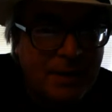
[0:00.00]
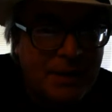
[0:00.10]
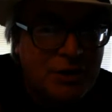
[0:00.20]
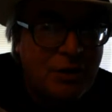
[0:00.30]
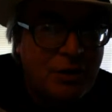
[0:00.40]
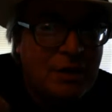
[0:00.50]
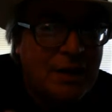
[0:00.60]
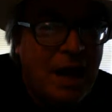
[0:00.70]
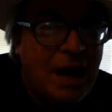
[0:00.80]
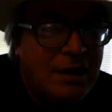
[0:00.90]
based
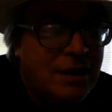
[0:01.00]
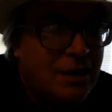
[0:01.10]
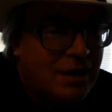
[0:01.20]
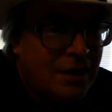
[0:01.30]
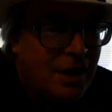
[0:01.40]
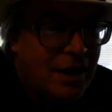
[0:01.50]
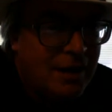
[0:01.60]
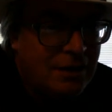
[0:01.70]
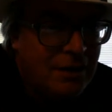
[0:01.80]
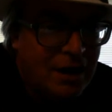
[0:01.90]
on luck,
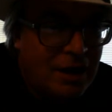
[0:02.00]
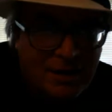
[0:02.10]
and luck